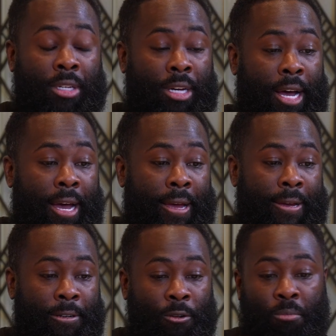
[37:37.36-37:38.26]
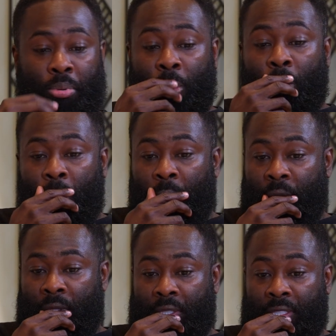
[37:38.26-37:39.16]
was a guy called
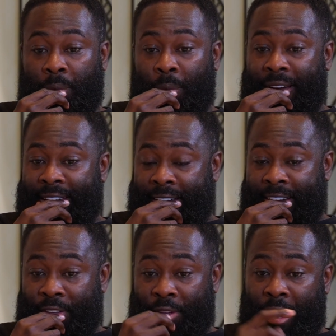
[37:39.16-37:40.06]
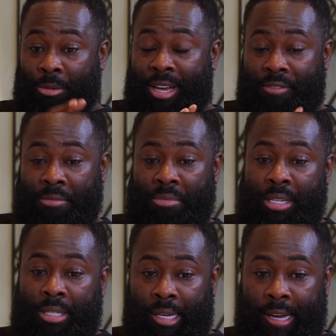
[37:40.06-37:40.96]
Paul, a white guy. I was having a
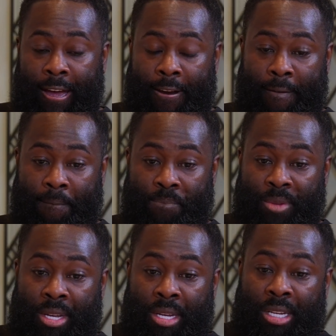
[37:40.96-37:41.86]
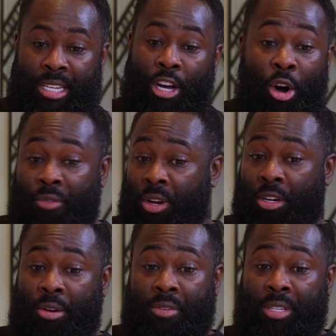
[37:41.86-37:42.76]
meeting, and he
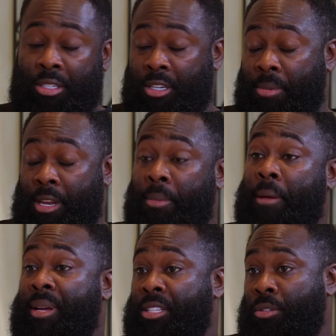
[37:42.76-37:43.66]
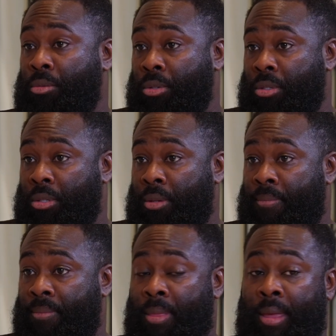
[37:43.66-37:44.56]
overheard a conversation about the Black Magic Awards.
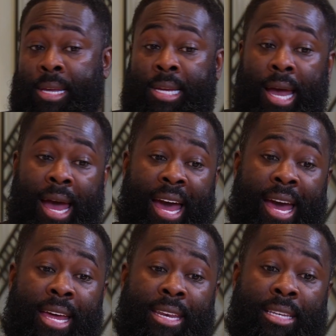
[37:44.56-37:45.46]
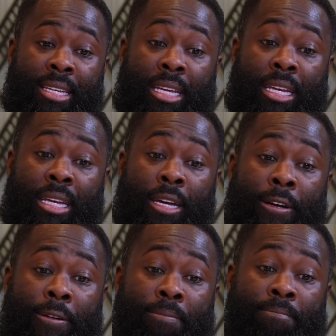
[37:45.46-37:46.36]
And he
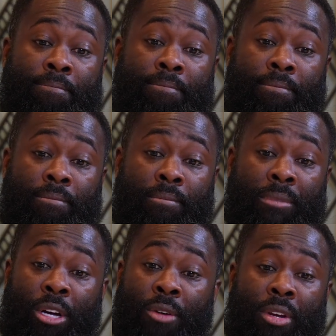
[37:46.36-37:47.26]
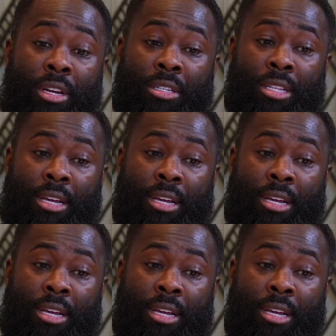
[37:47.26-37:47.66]
overheard,